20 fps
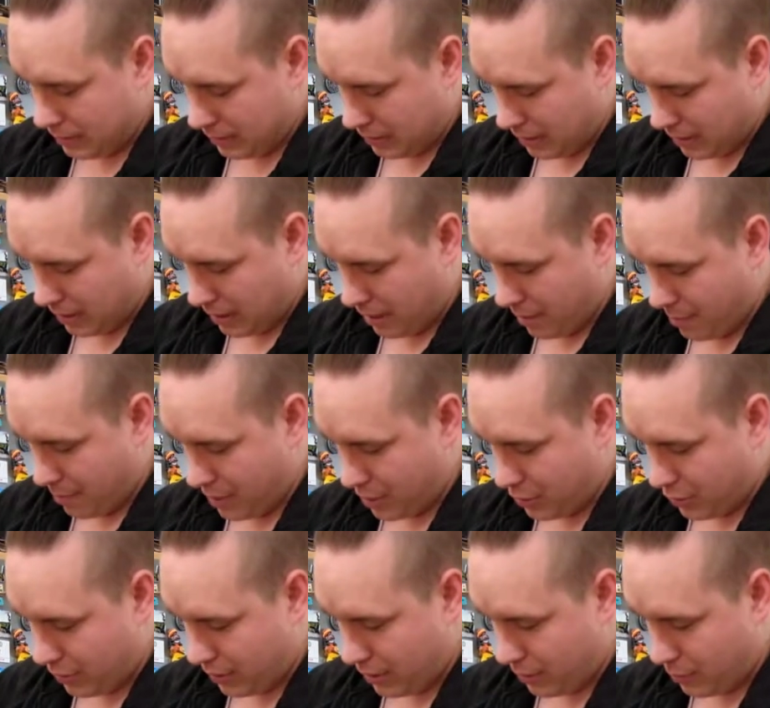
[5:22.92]
And I'm
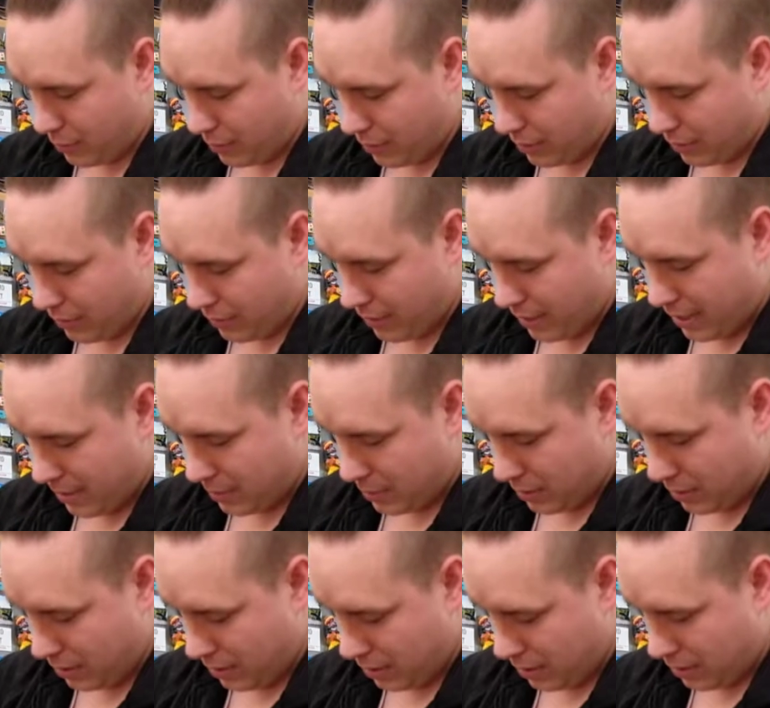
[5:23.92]
measuring with the grams
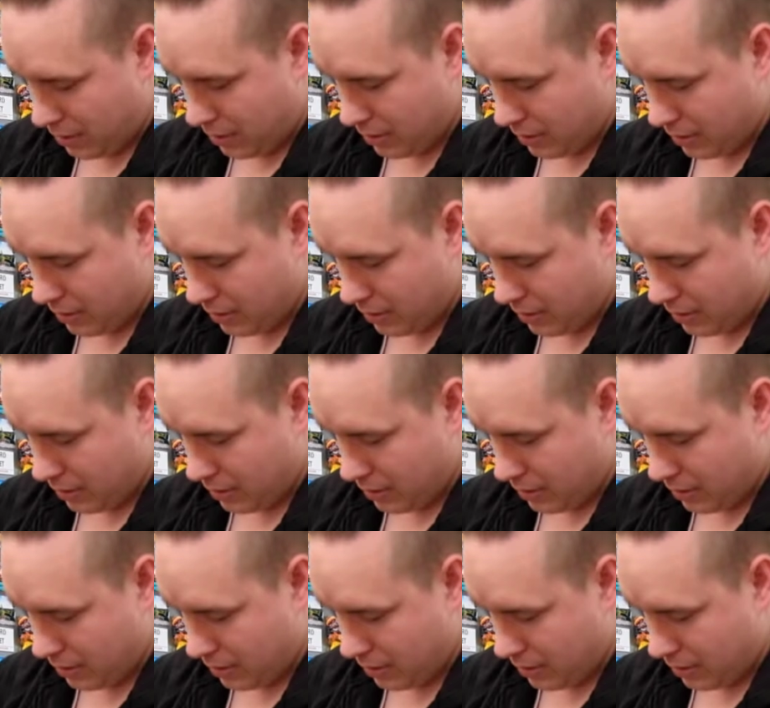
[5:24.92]
here.